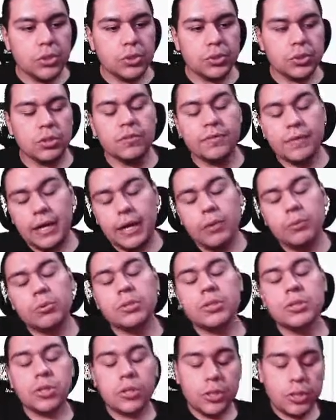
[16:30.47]
So if I
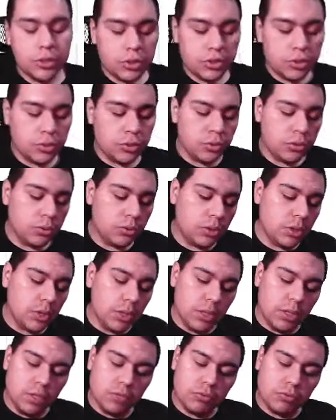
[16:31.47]
was going to
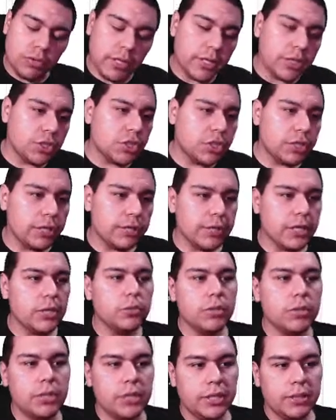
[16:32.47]
try to share
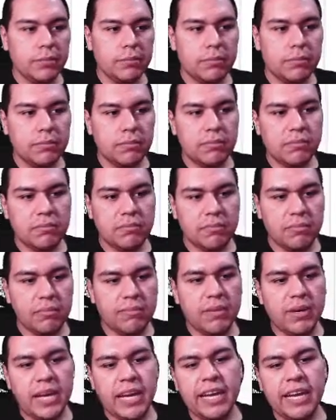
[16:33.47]
equally,
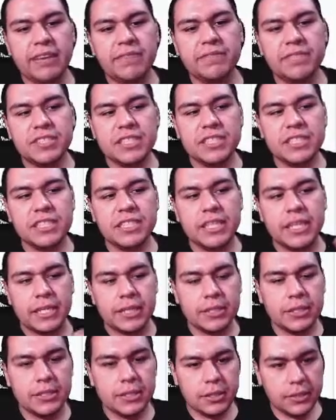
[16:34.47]
I have
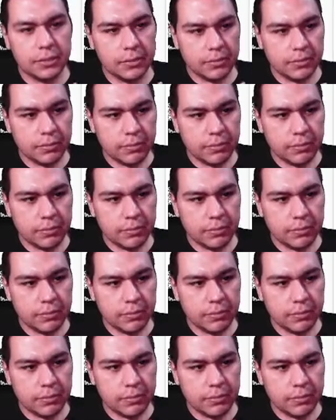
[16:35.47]
6,